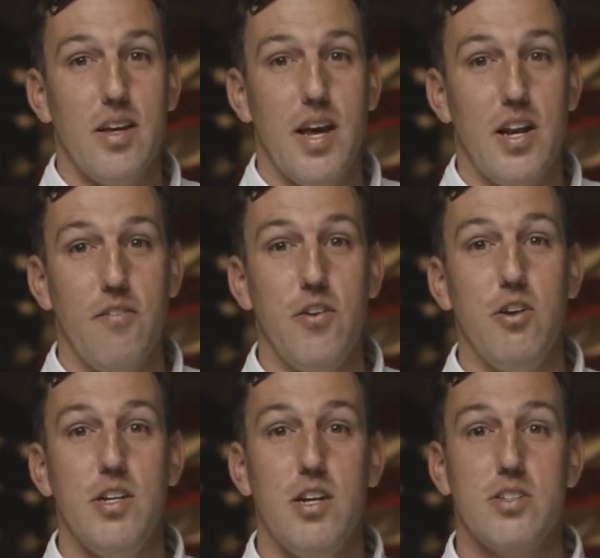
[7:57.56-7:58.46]
And a few
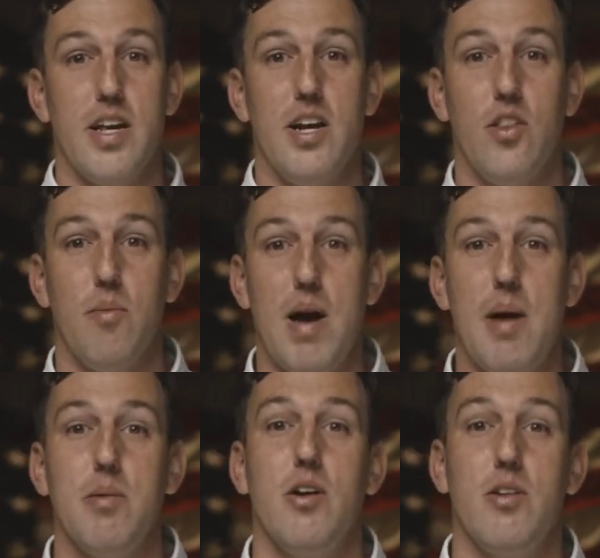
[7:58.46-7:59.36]
years later, the
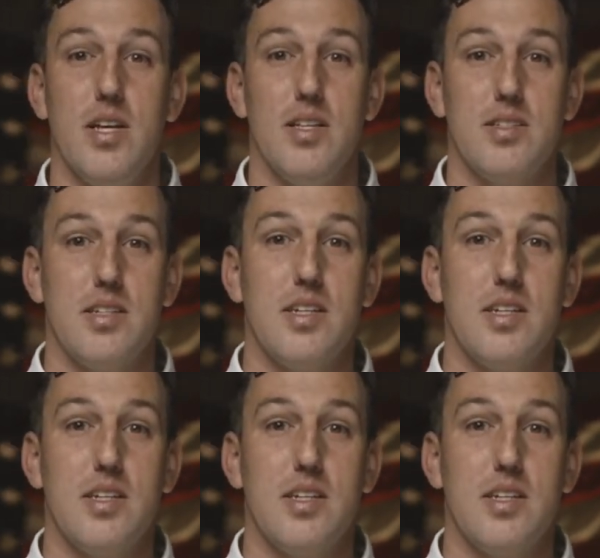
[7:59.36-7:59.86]
Babylonians